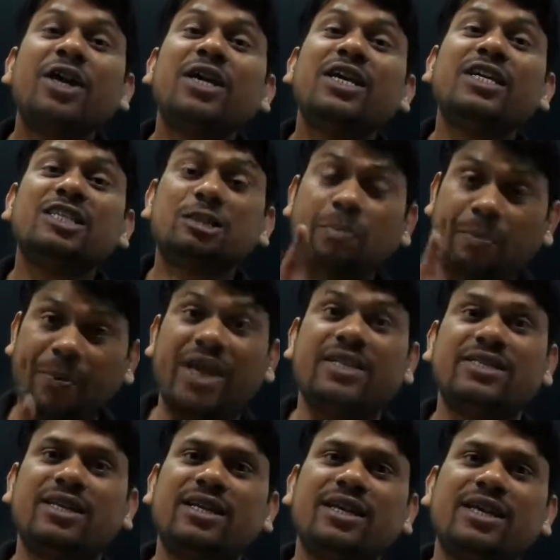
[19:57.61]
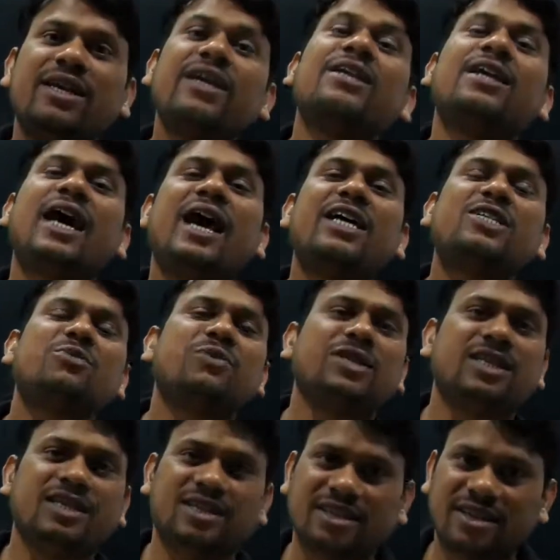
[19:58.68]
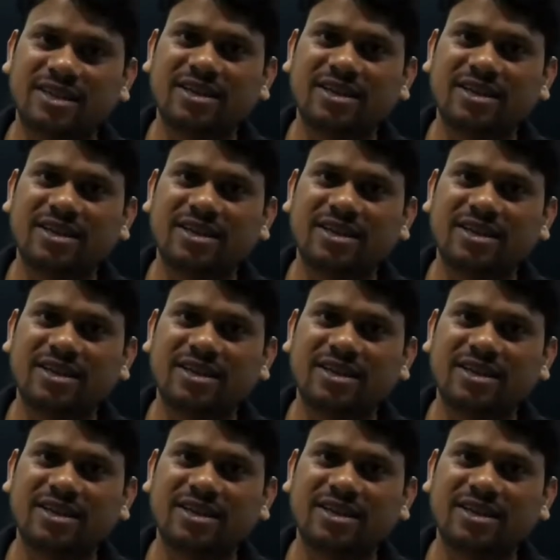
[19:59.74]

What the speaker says: especially in HVDC,